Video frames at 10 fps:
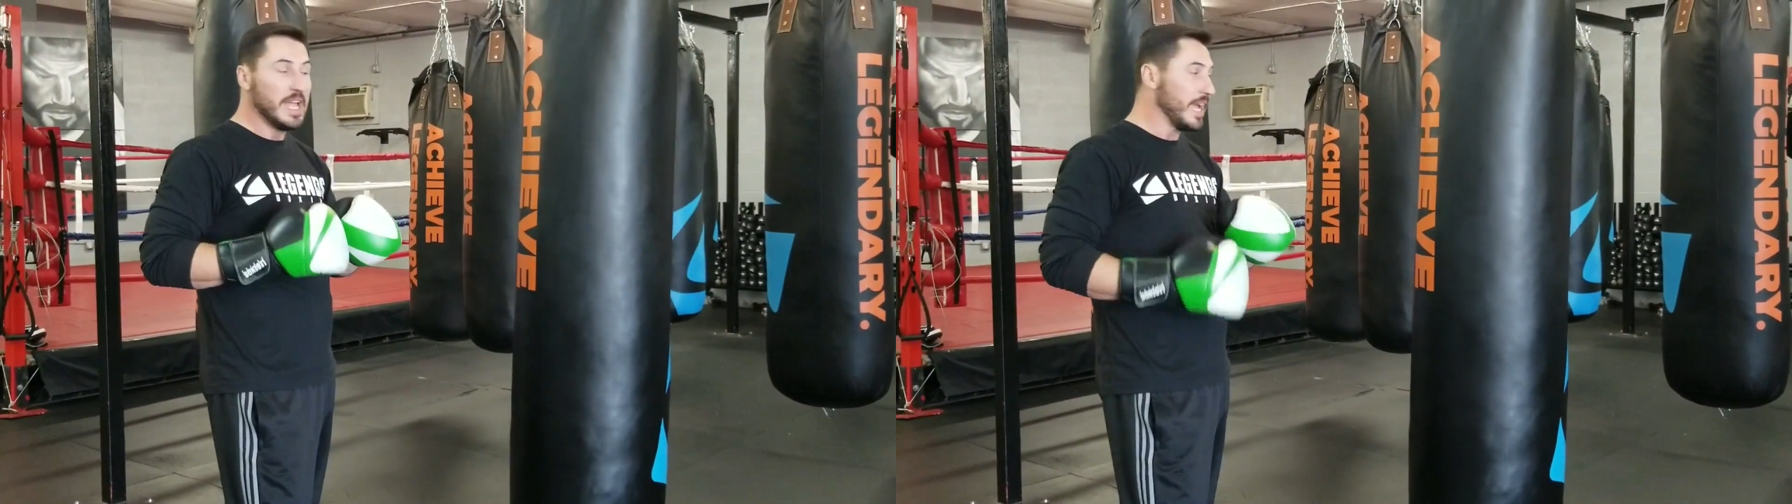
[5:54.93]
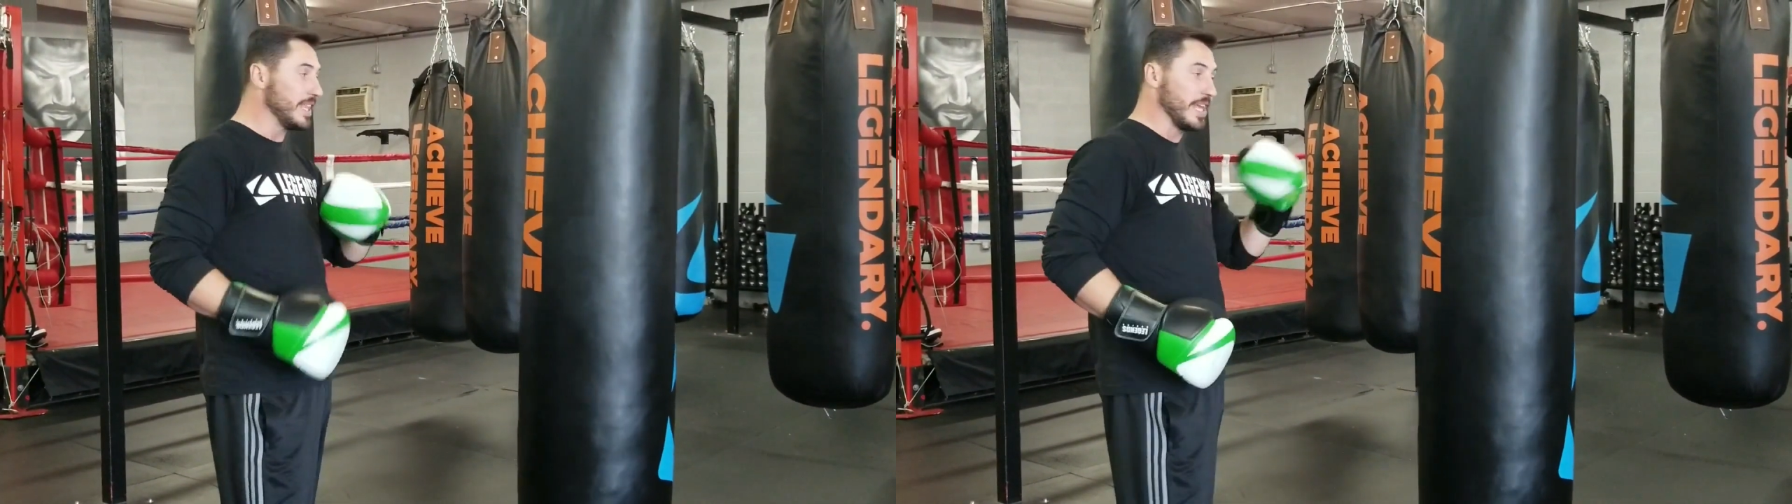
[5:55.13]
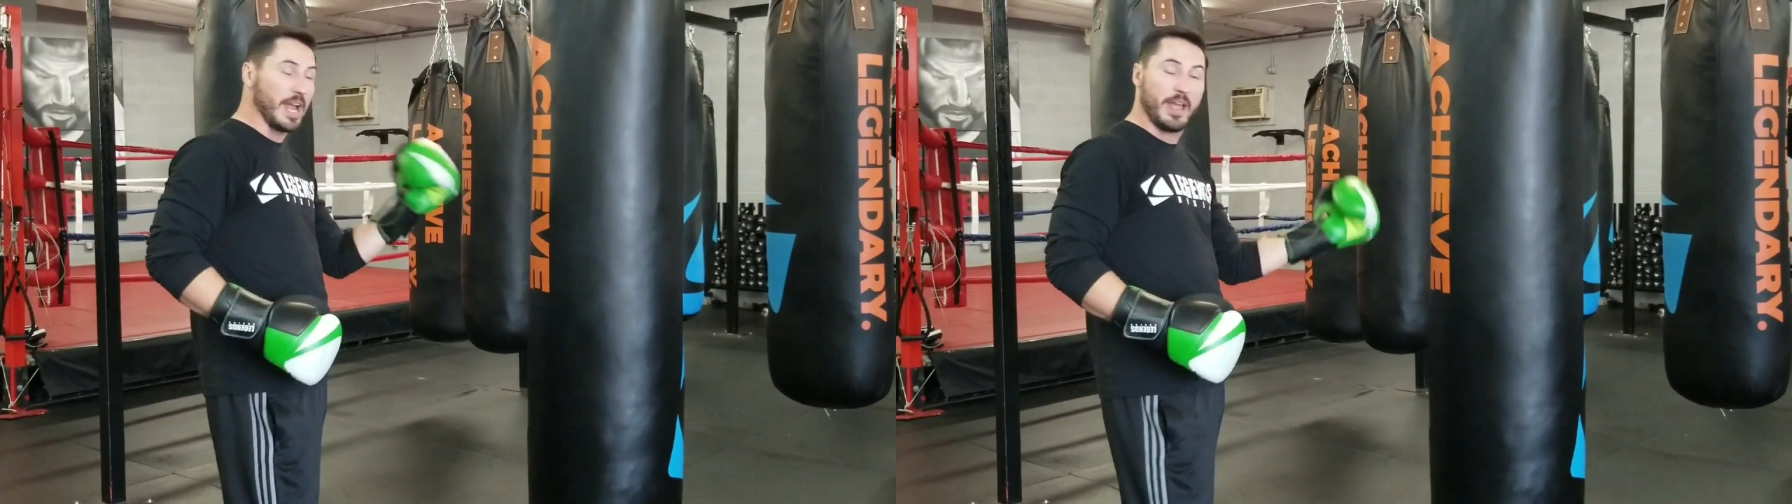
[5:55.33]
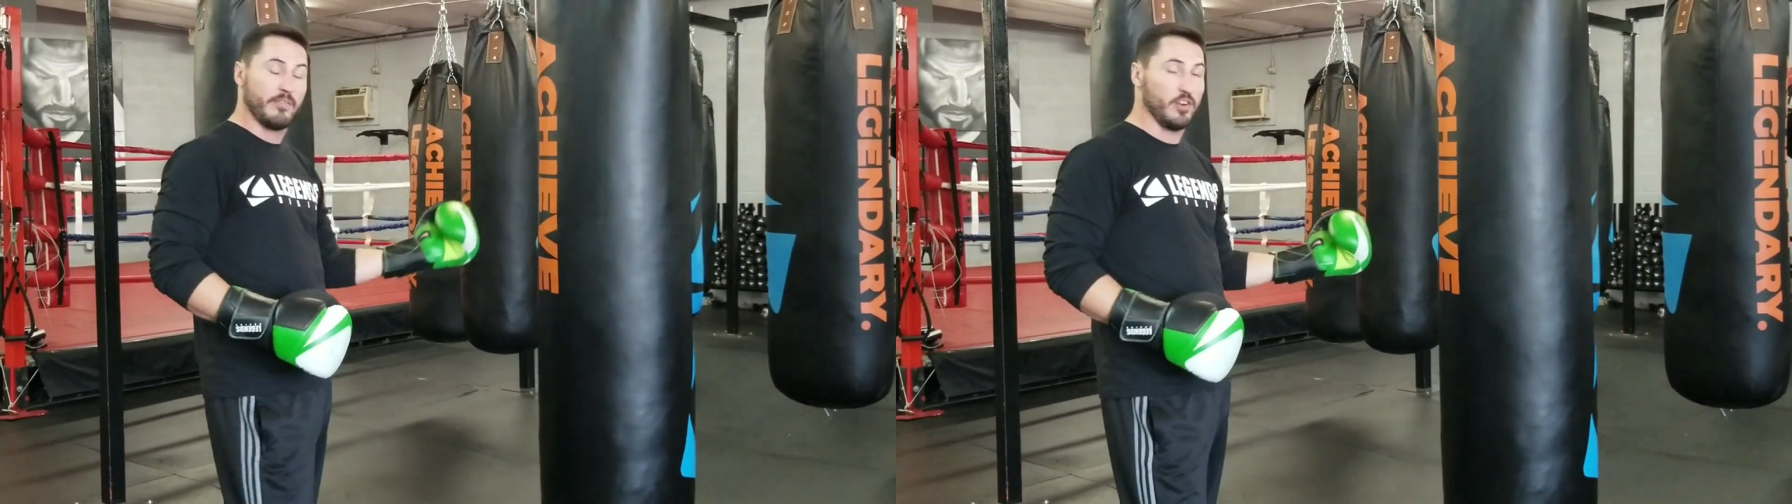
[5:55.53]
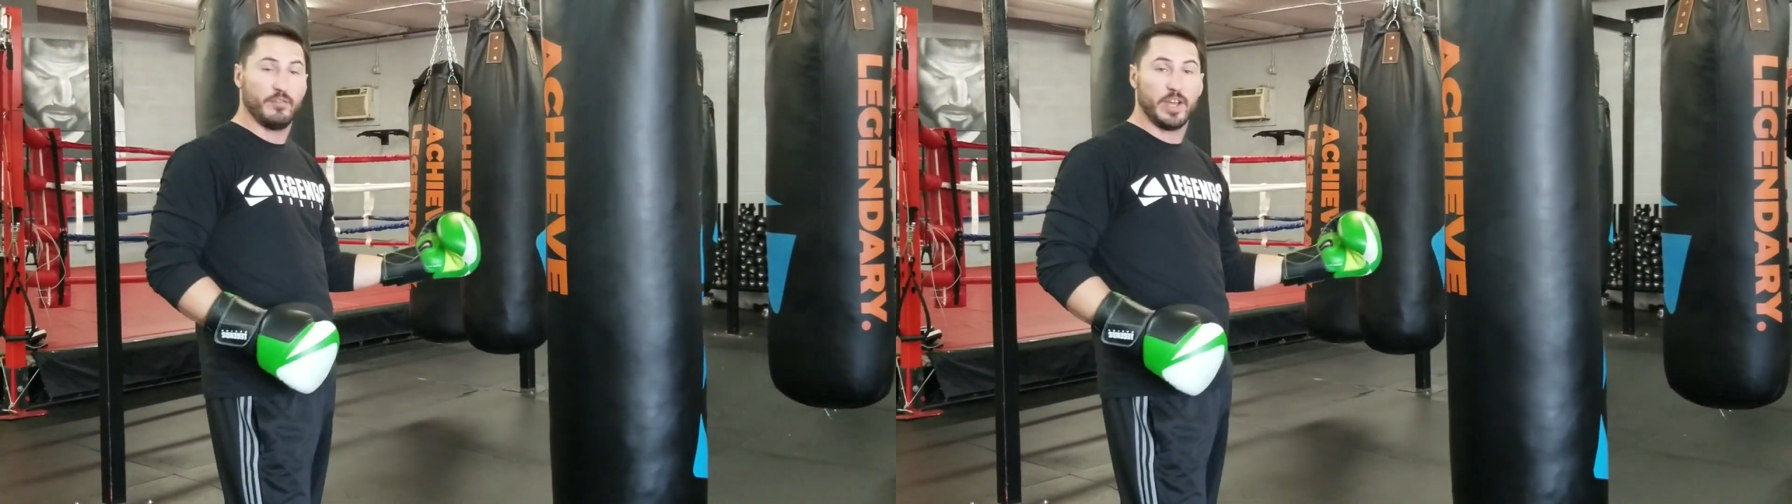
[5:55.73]
And then I
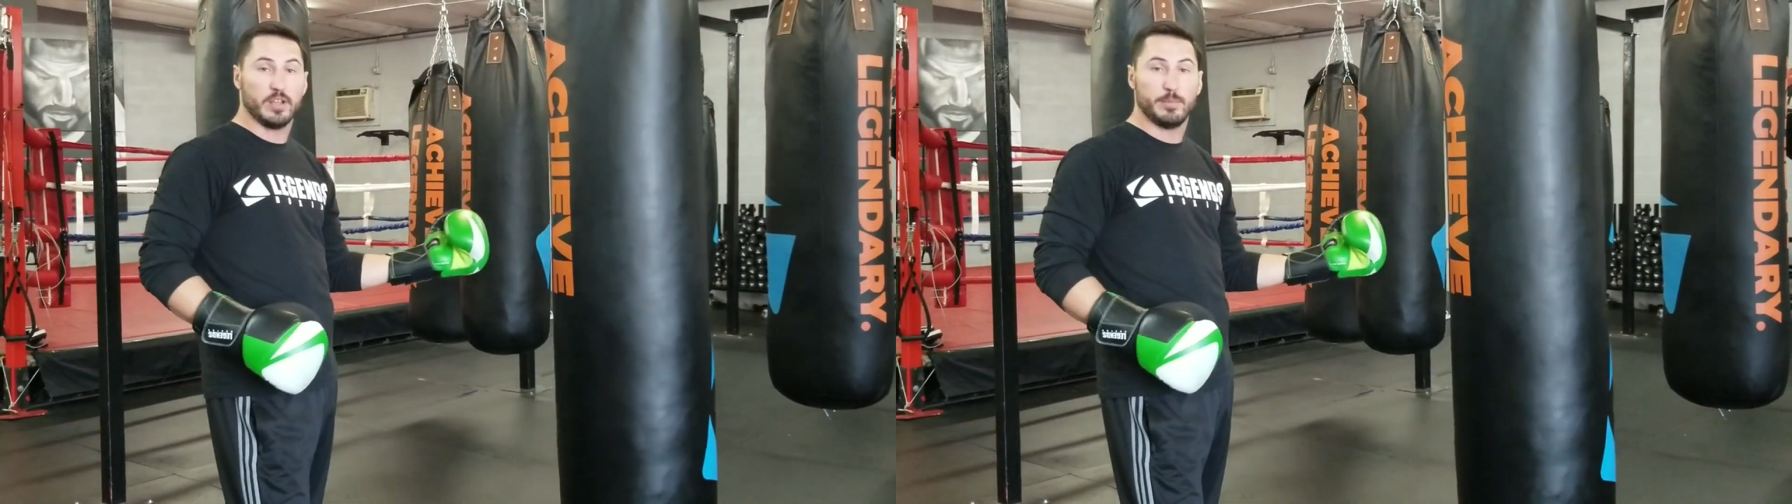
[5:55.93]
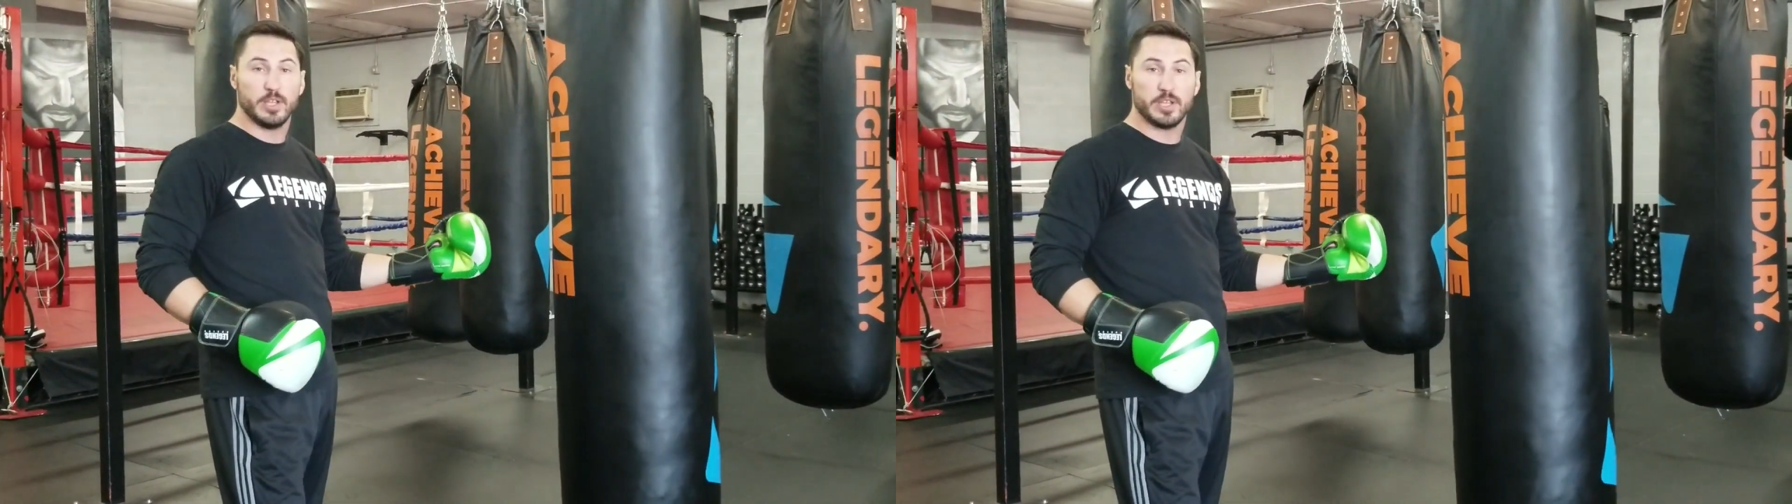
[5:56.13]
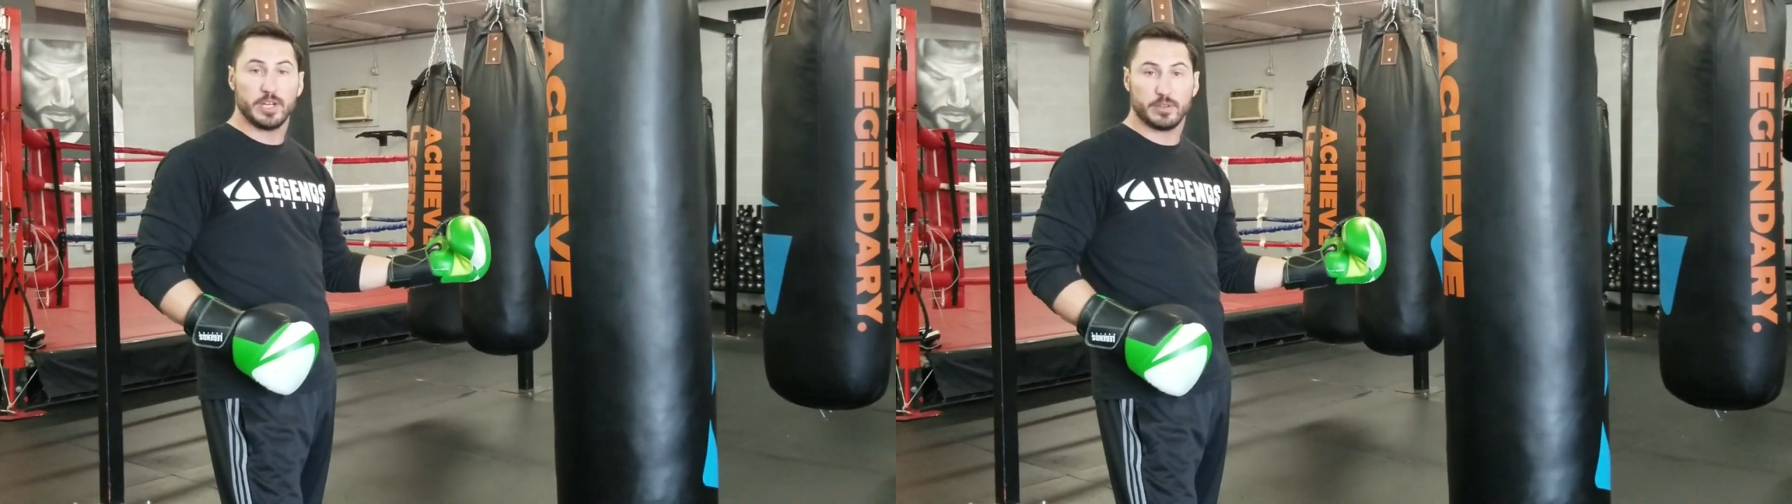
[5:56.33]
have an availability